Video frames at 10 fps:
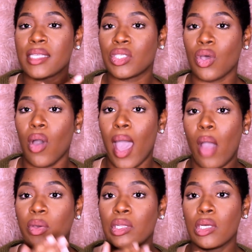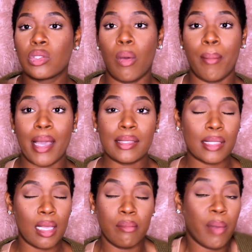and I saw how it looked on
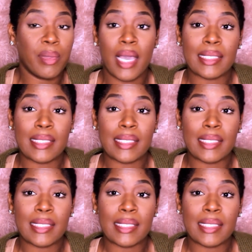my skin,